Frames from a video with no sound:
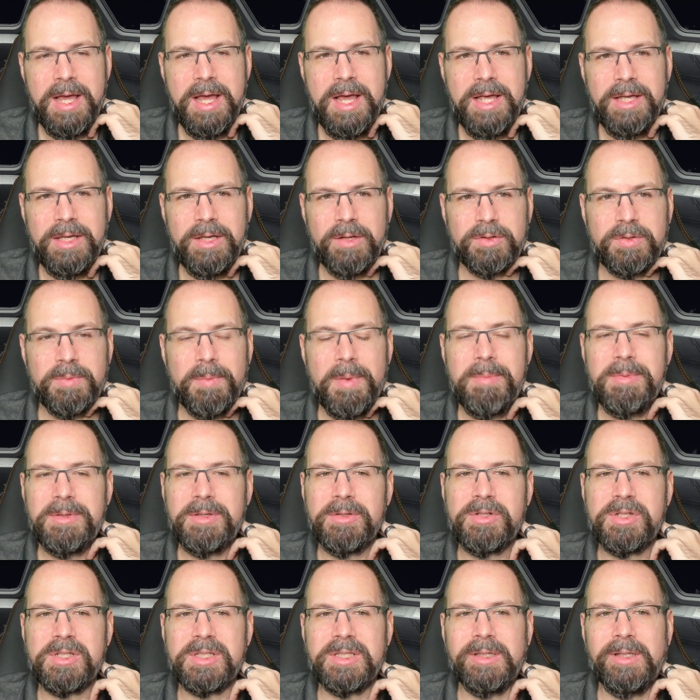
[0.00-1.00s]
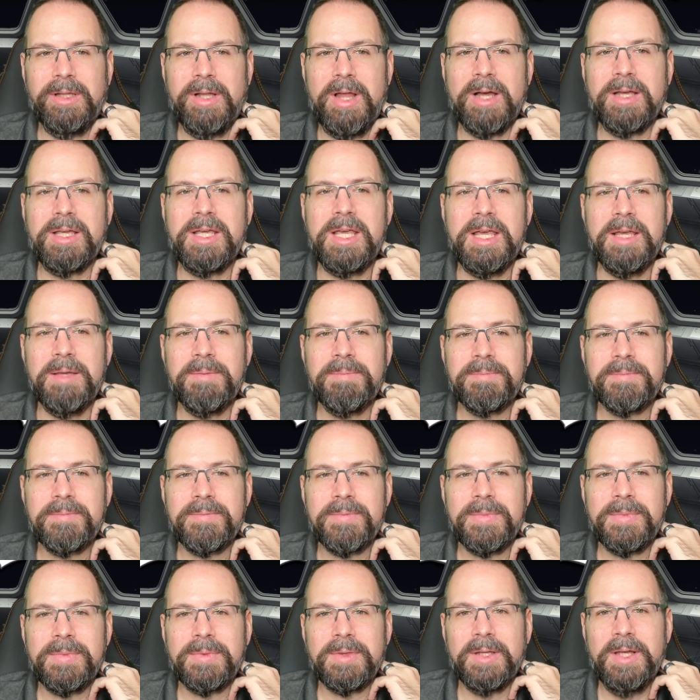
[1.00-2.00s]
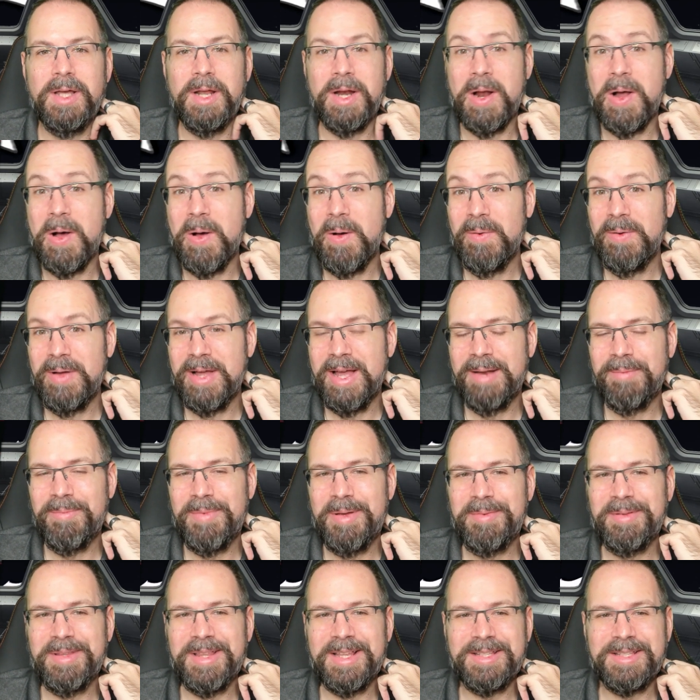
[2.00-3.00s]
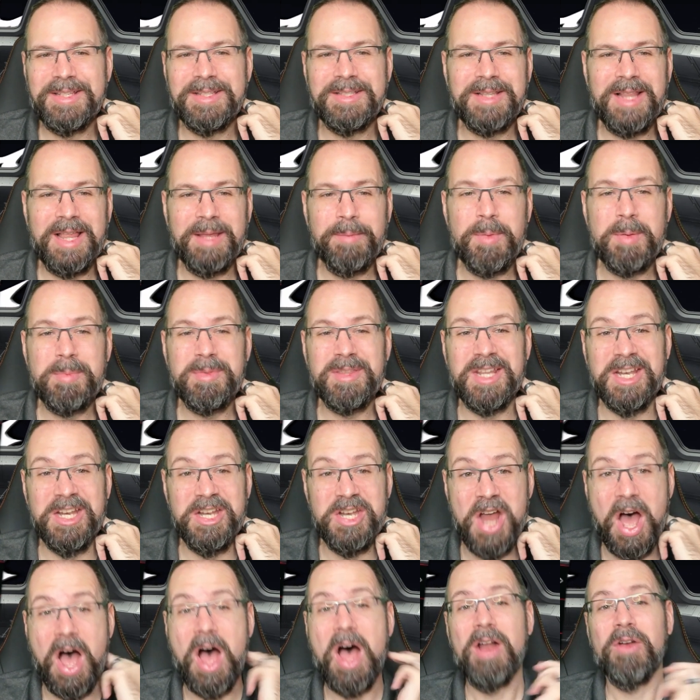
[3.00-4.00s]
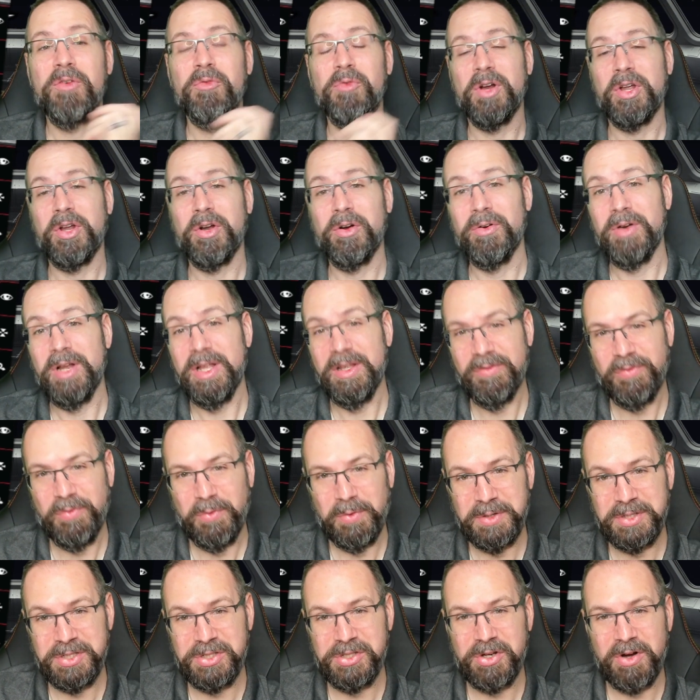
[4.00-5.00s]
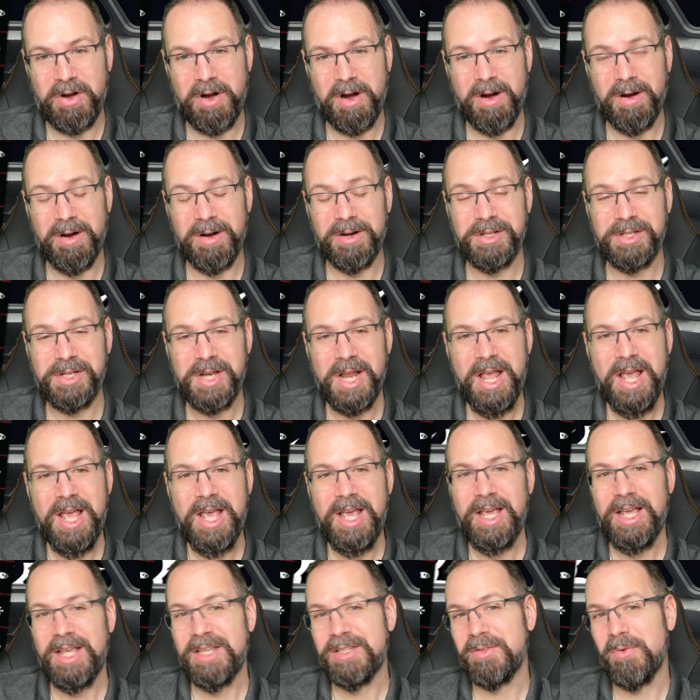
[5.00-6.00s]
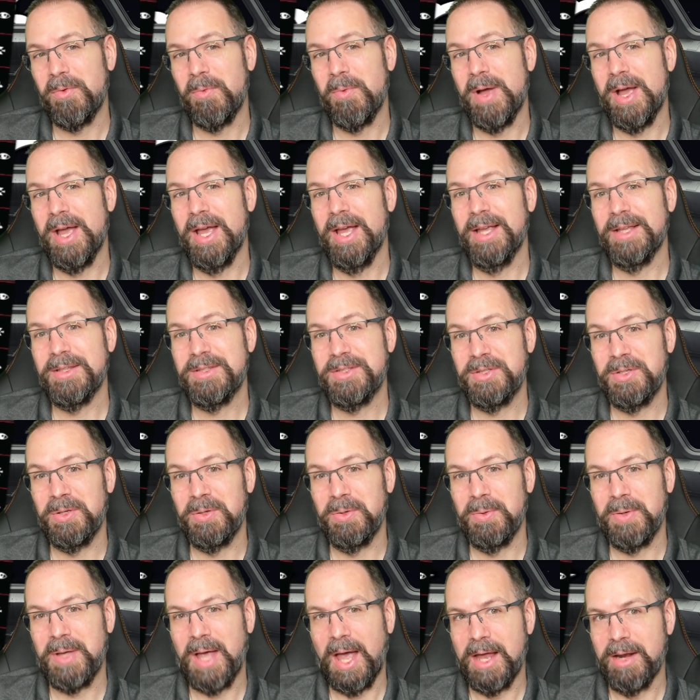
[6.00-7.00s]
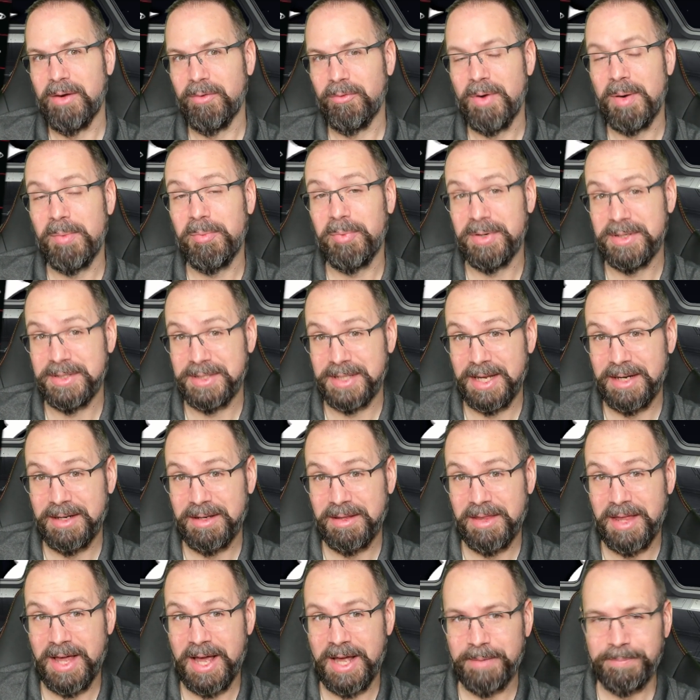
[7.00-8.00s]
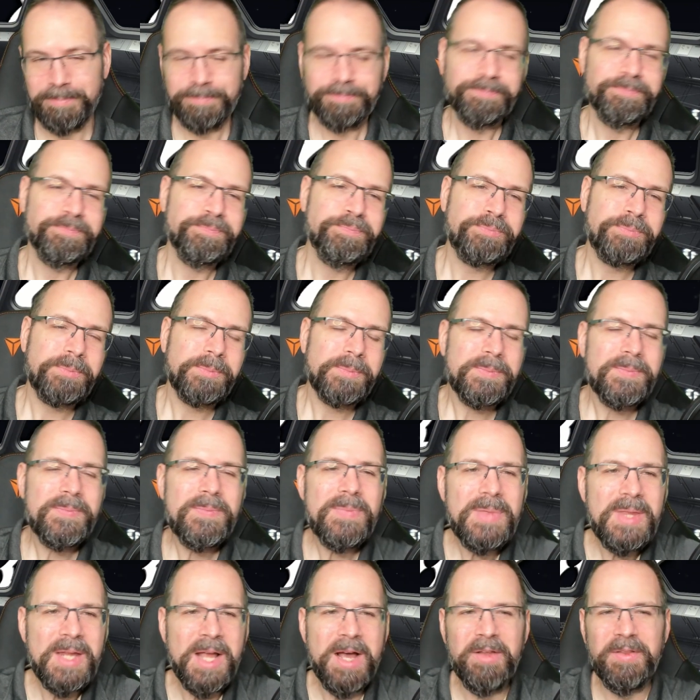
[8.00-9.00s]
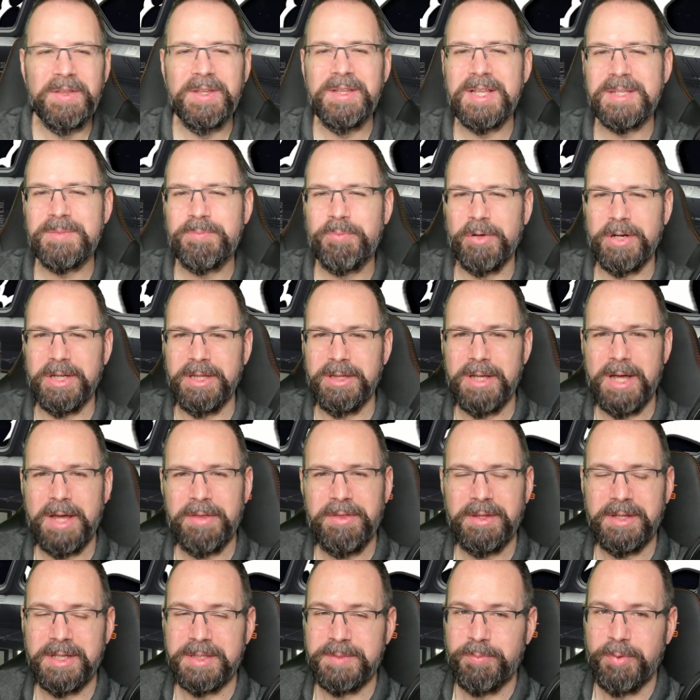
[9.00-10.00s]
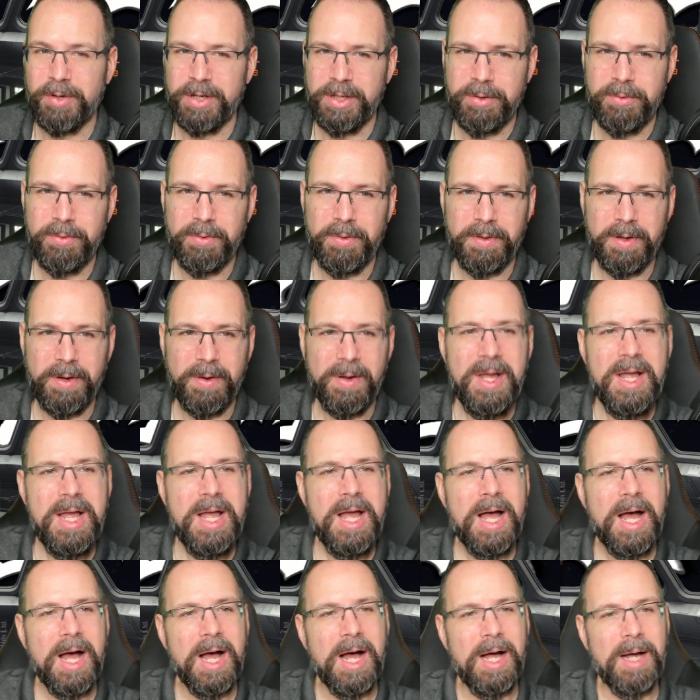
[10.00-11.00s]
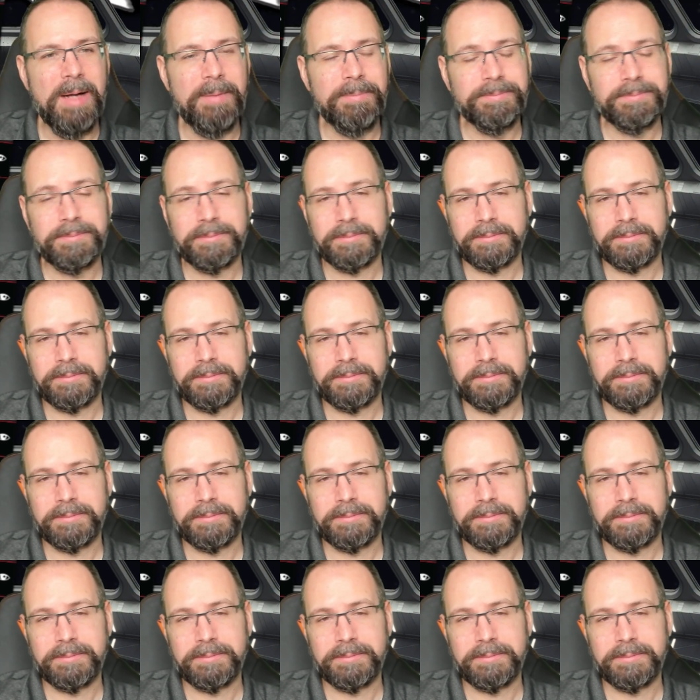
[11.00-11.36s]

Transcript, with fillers: you know. So maybe they're just lucky, you know, and maybe this is like maybe the non-recurring force charge is a way to kind of represent that. I think that's pretty. I think that's pretty cool though. Um,